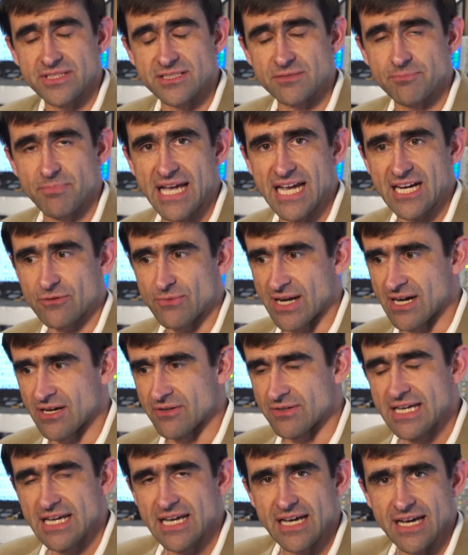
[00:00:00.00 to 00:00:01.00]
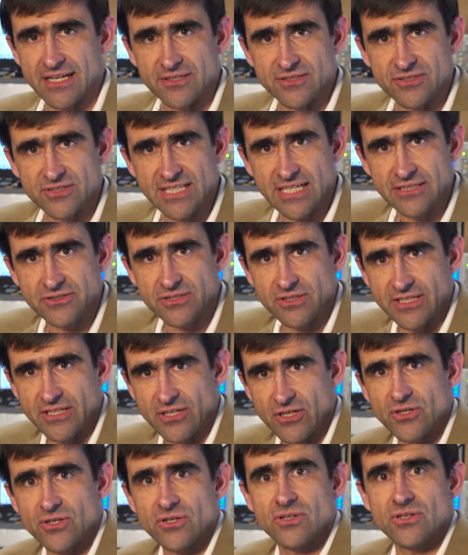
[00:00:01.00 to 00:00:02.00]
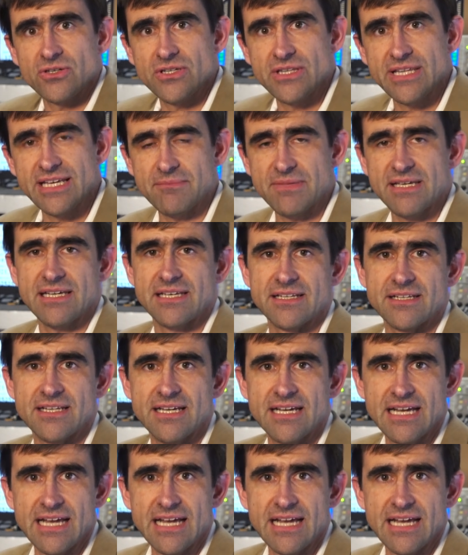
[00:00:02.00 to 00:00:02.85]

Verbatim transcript: in its background and essentially herd them in